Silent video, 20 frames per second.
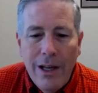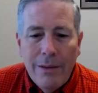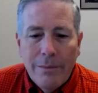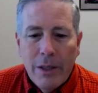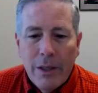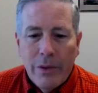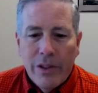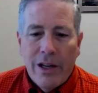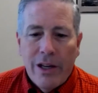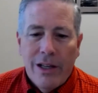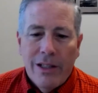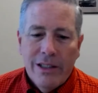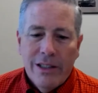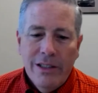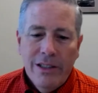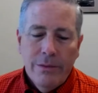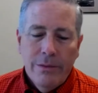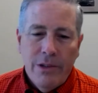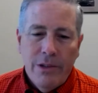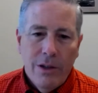But we thought,
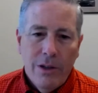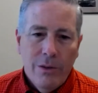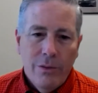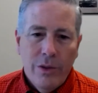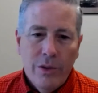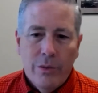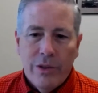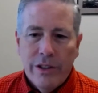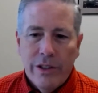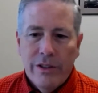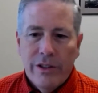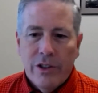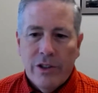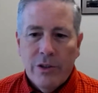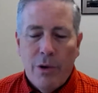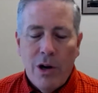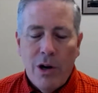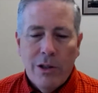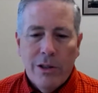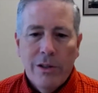let's start with one of the
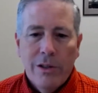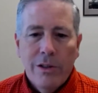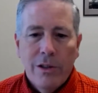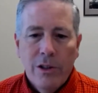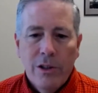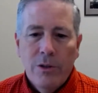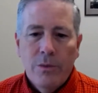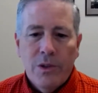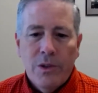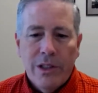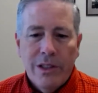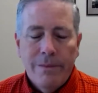smaller groups.